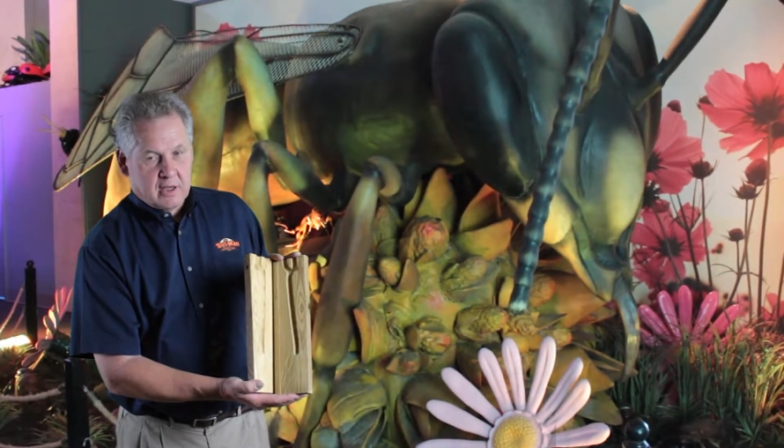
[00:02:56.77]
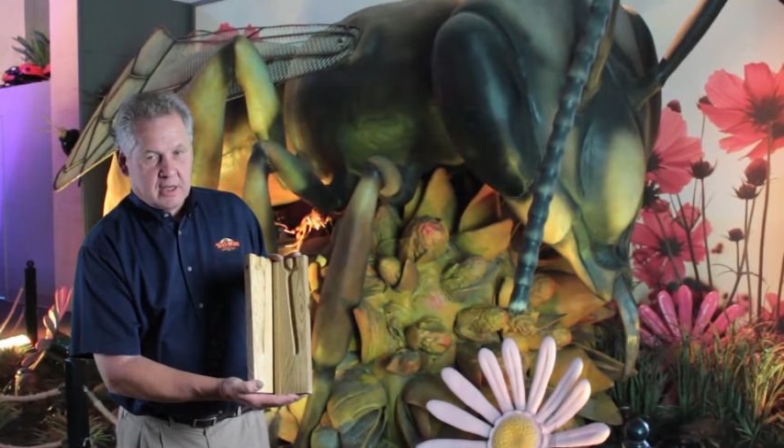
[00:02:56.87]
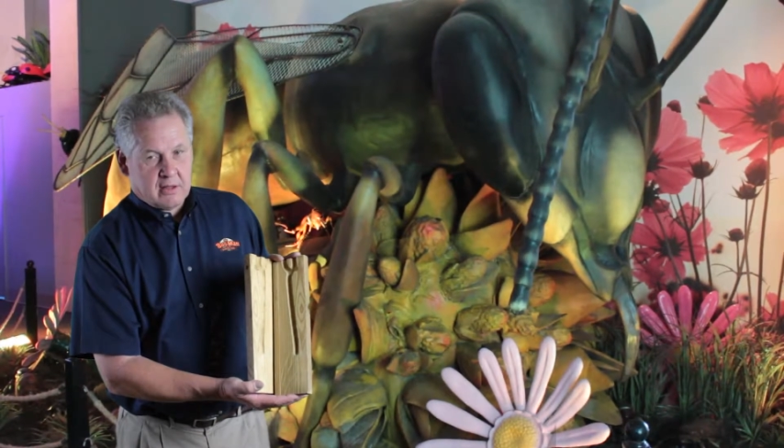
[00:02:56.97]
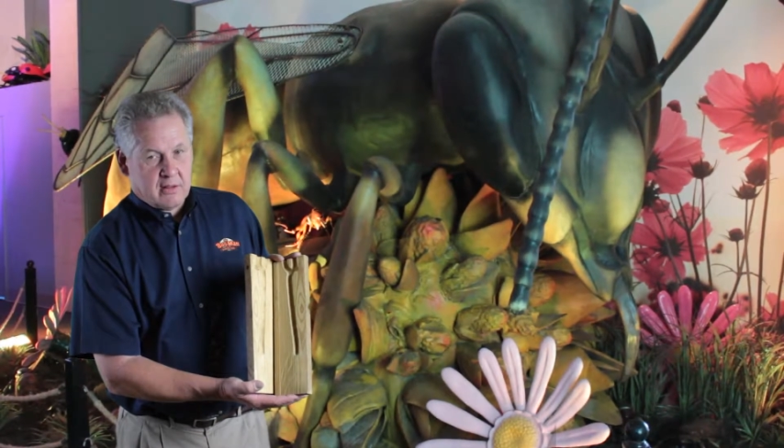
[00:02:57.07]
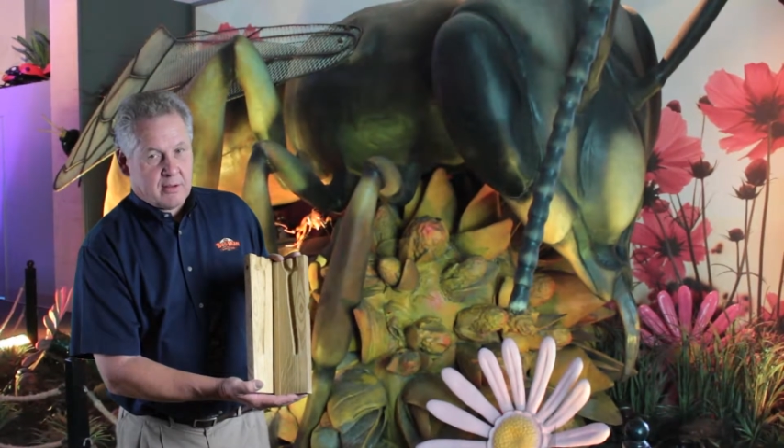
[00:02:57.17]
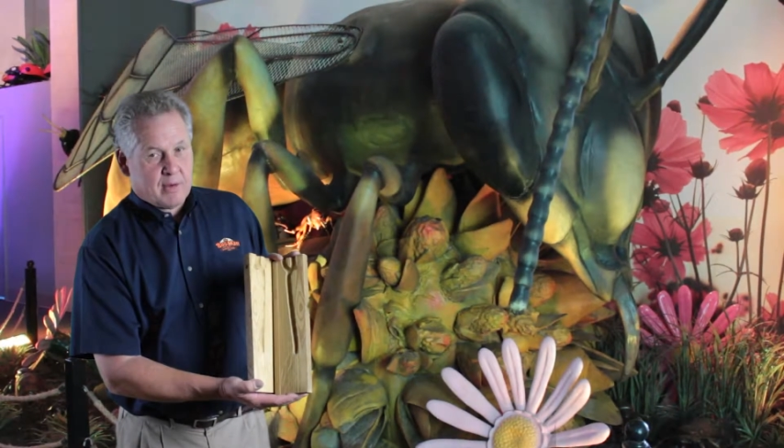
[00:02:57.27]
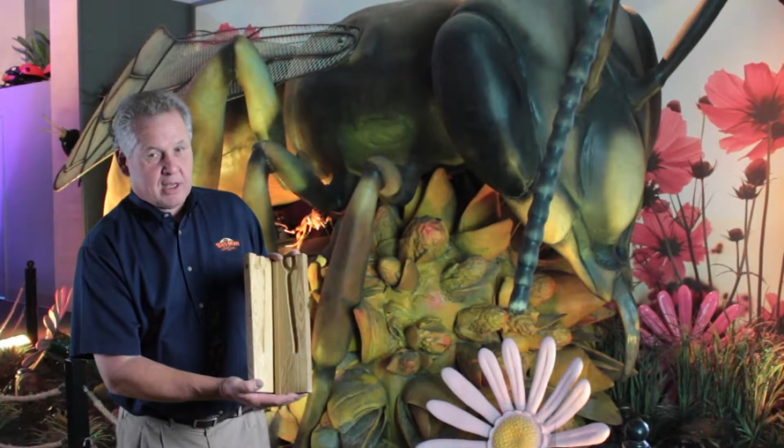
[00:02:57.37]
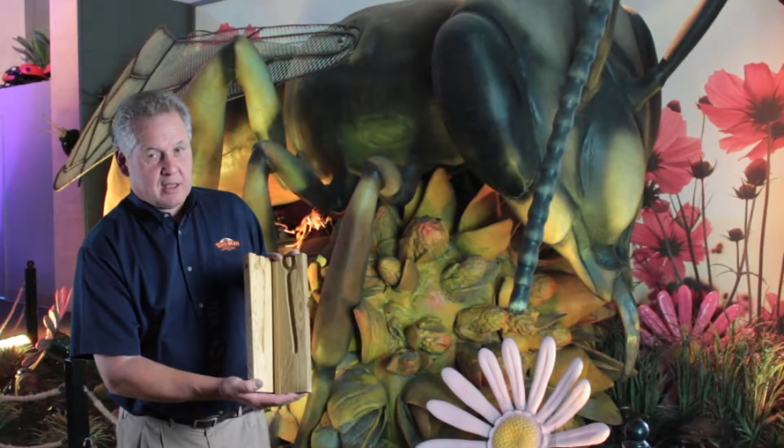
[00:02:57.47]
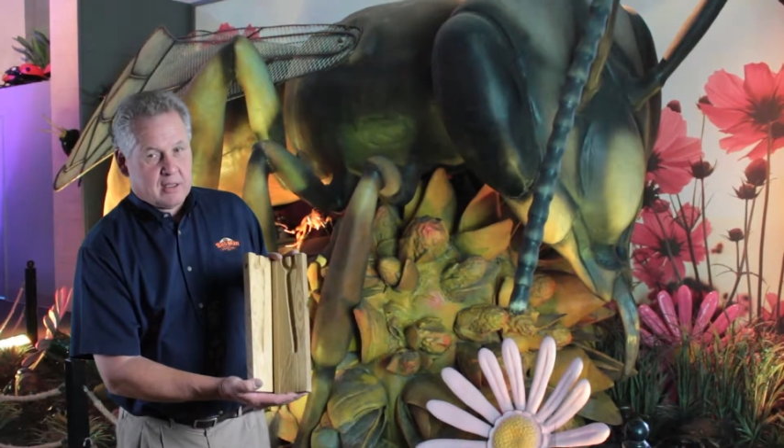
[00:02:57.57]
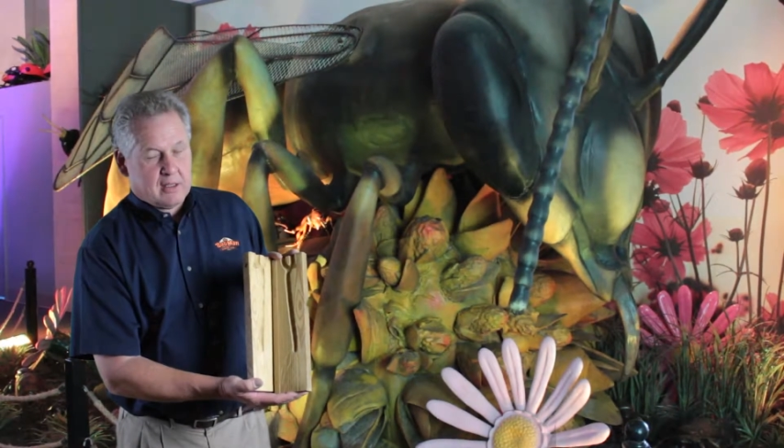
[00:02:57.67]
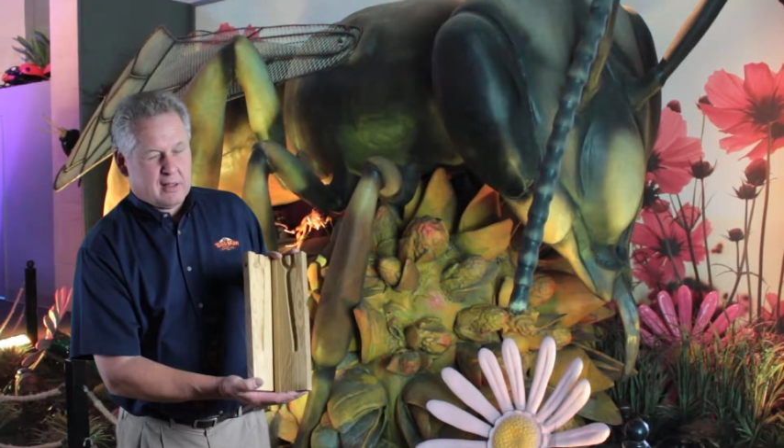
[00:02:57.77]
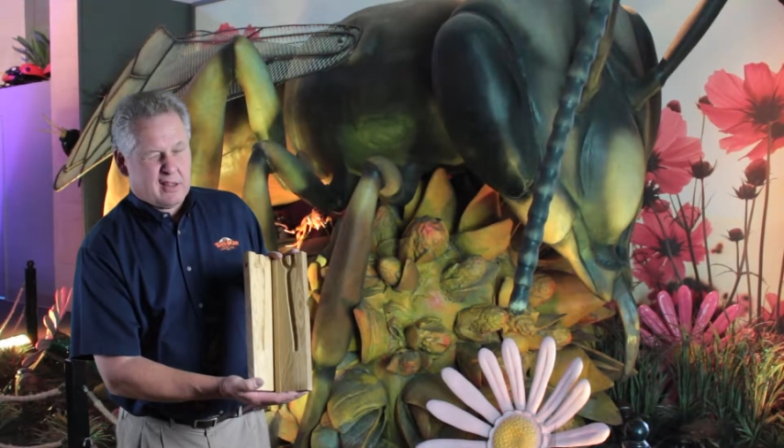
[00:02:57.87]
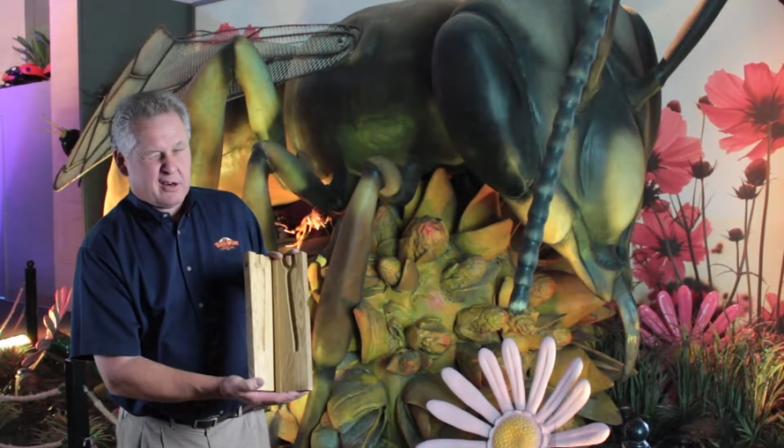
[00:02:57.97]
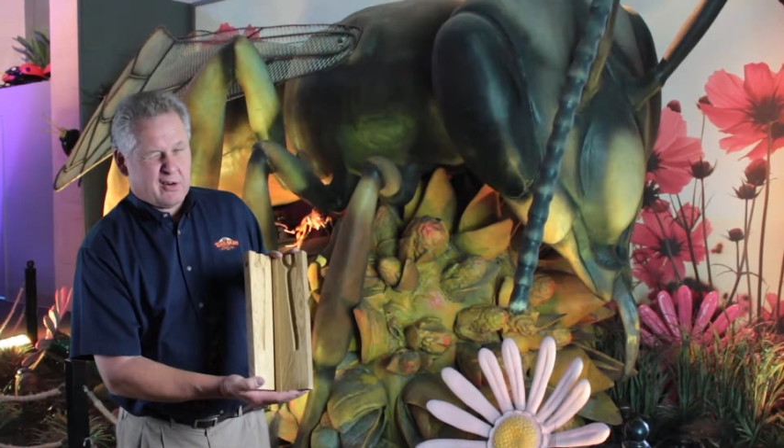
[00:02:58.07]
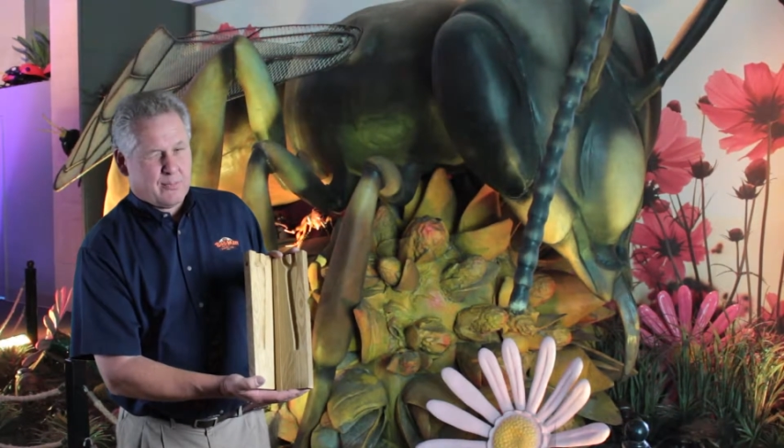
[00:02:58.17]
And they
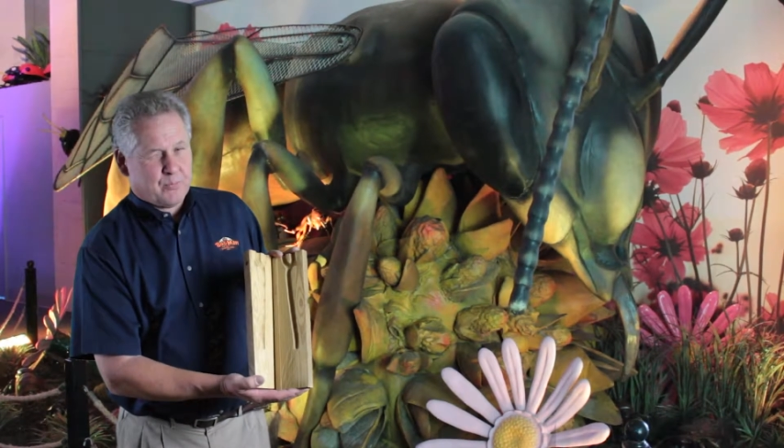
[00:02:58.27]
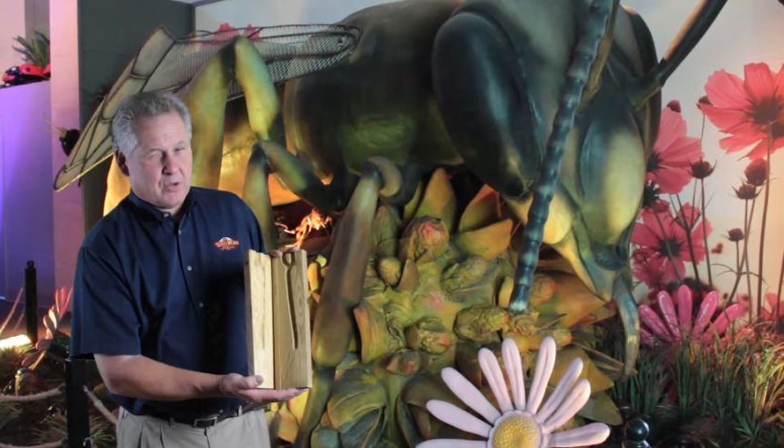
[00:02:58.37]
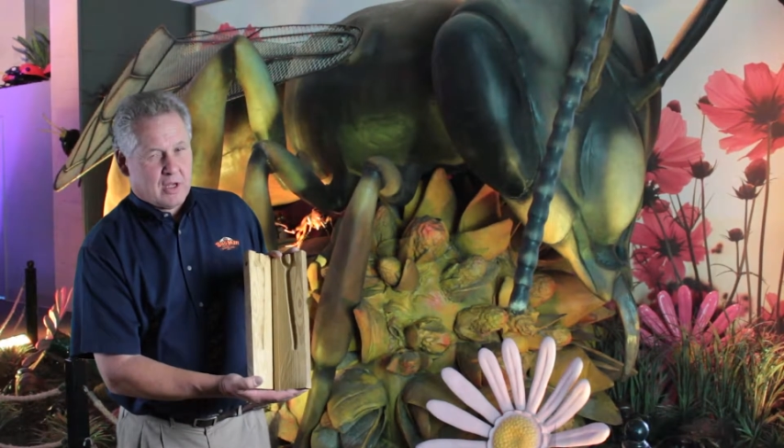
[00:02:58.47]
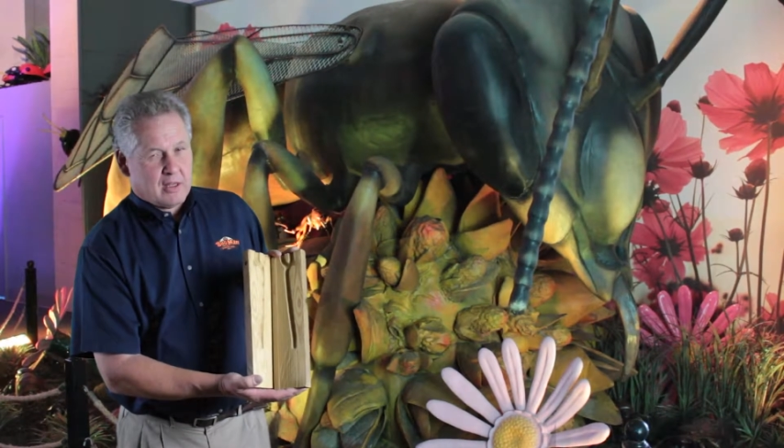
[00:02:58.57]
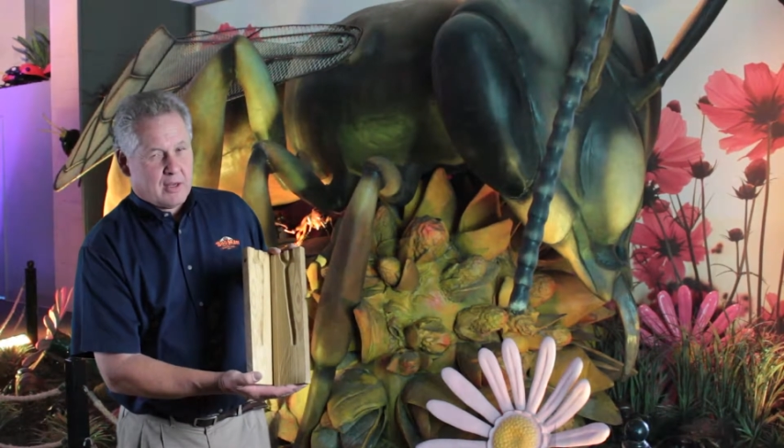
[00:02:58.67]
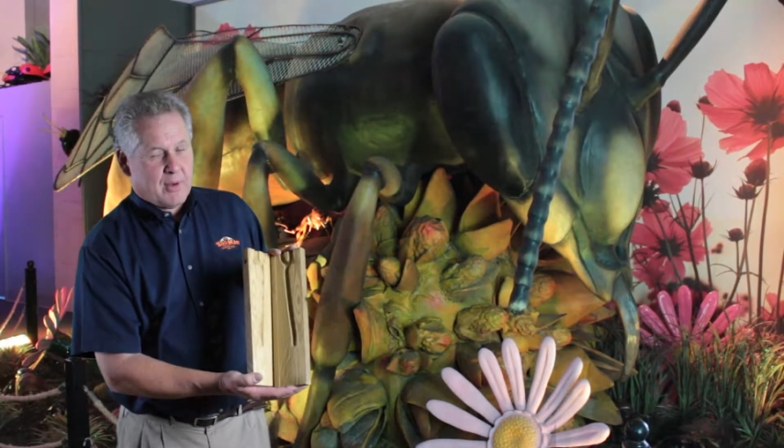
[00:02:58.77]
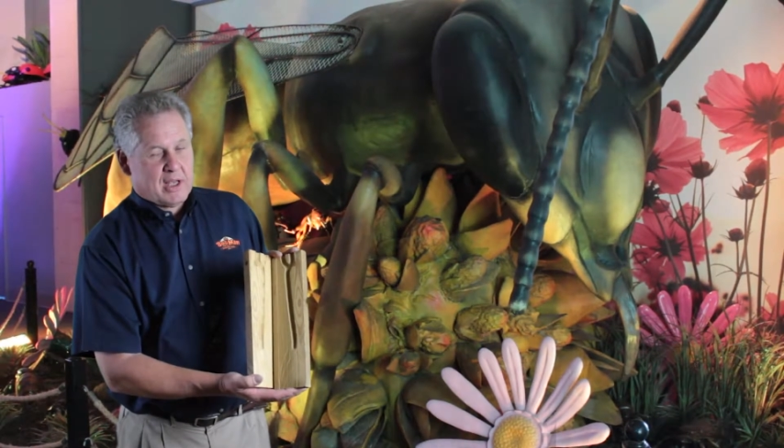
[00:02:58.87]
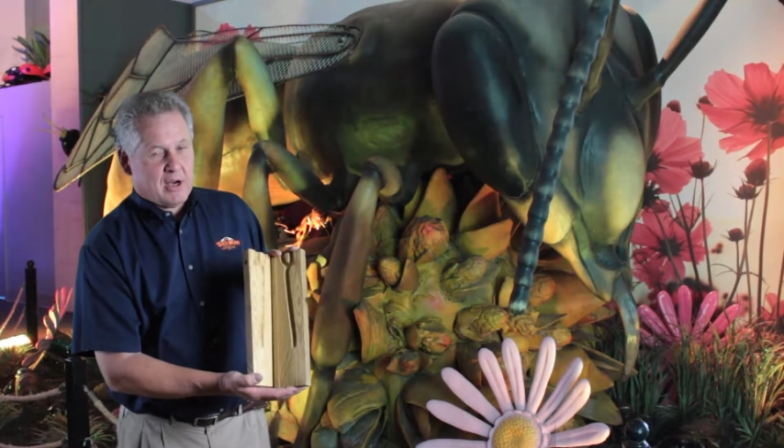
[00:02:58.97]
may